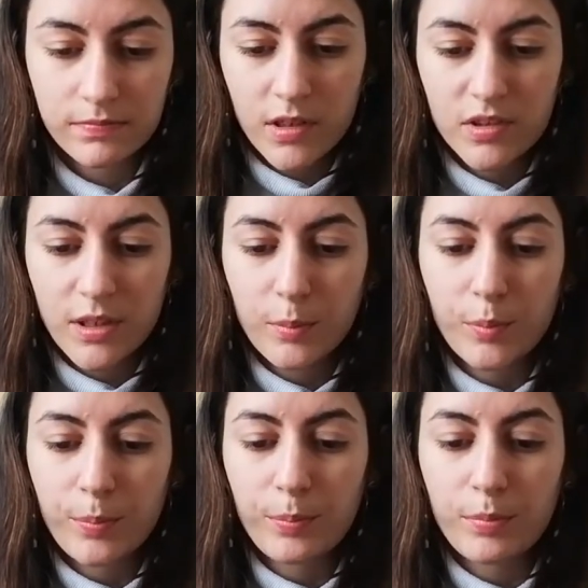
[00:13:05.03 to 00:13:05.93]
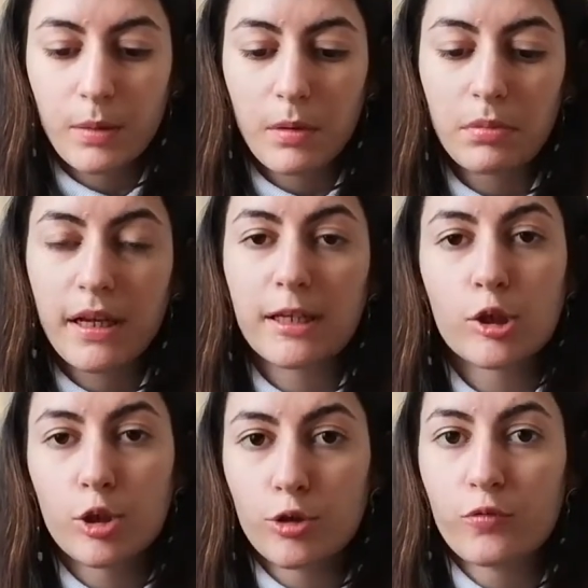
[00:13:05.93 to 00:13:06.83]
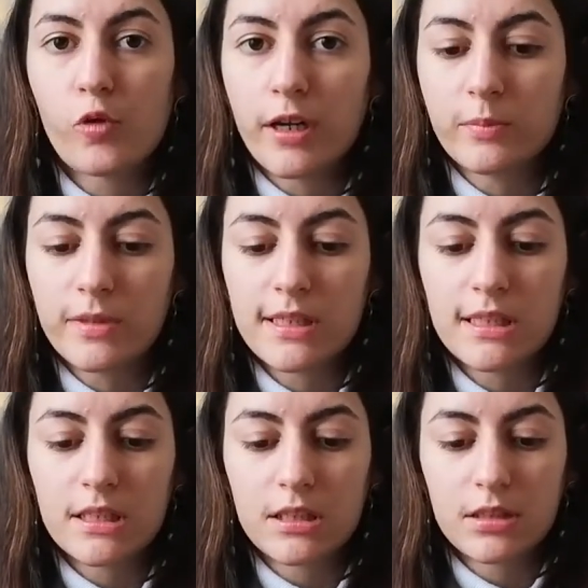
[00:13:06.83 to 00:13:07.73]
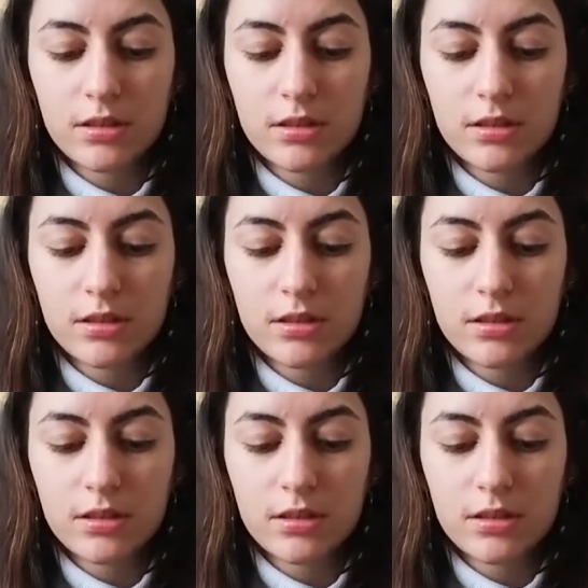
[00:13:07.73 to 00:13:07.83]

So I'm applying a little of white basically.